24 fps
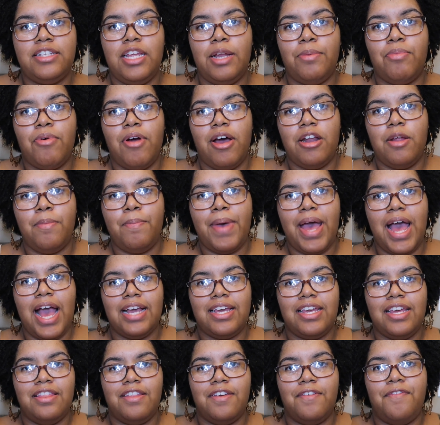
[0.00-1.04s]
They brought it
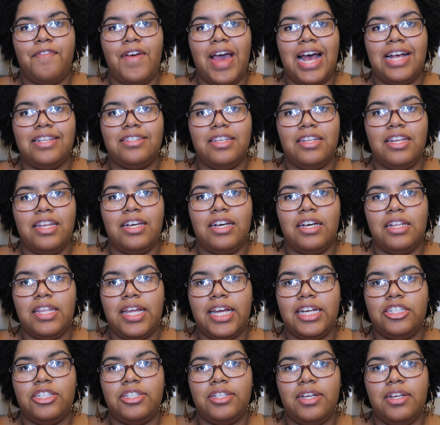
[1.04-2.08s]
back in the Faceted
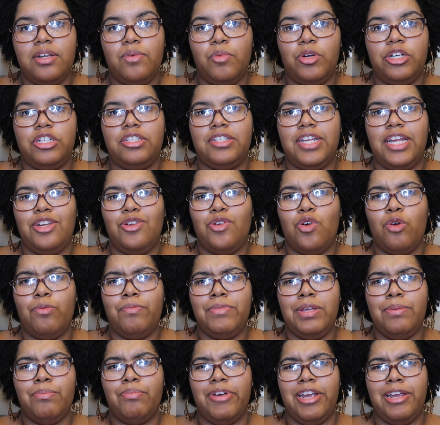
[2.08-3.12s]
collection, which they
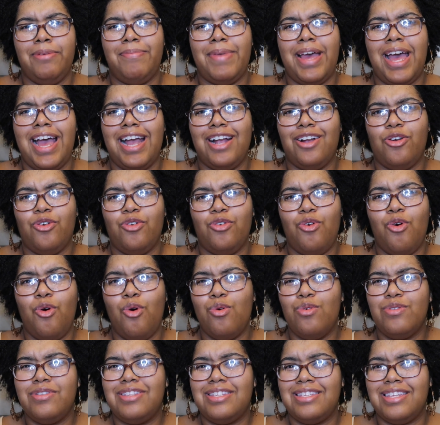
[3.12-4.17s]
normally bring back
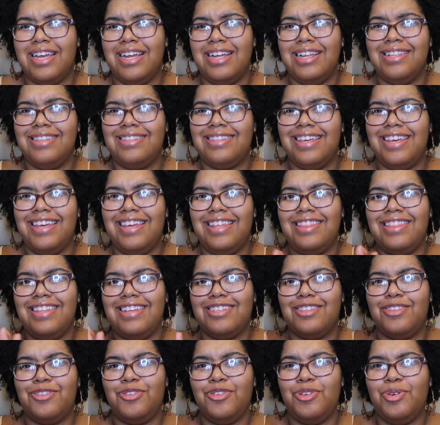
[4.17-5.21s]
old scents in
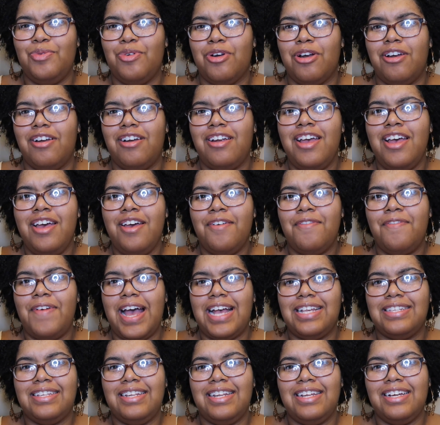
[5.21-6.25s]
this newer
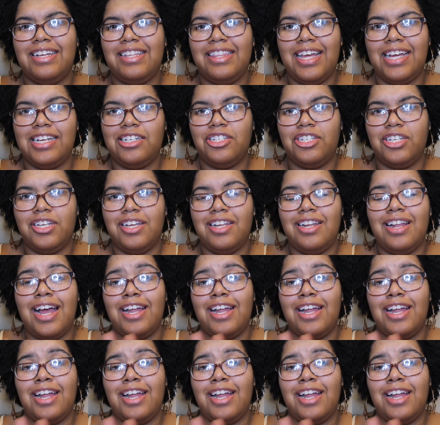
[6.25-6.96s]
Faceted collection.